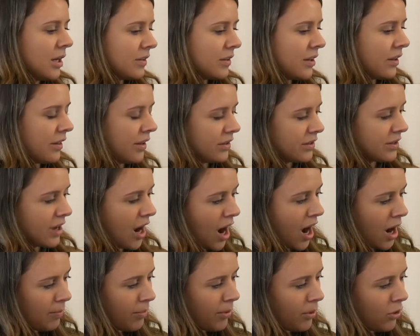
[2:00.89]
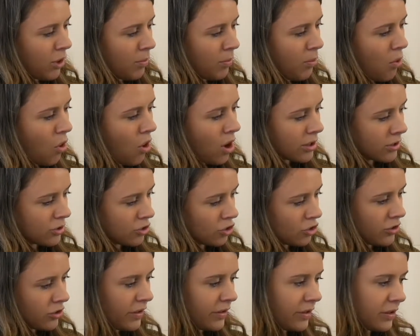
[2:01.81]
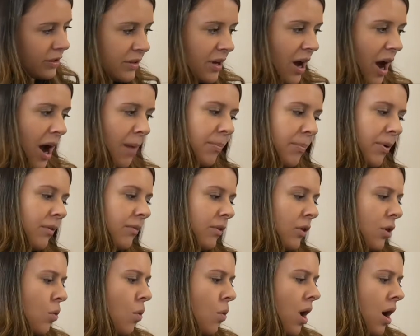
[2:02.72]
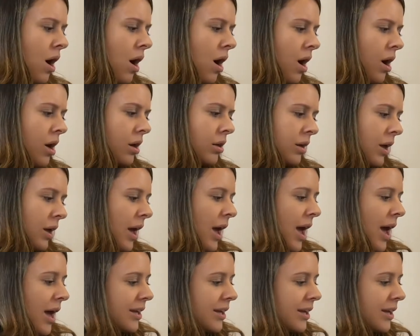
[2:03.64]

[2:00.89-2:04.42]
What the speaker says: to the top of the porch, to top of the wall,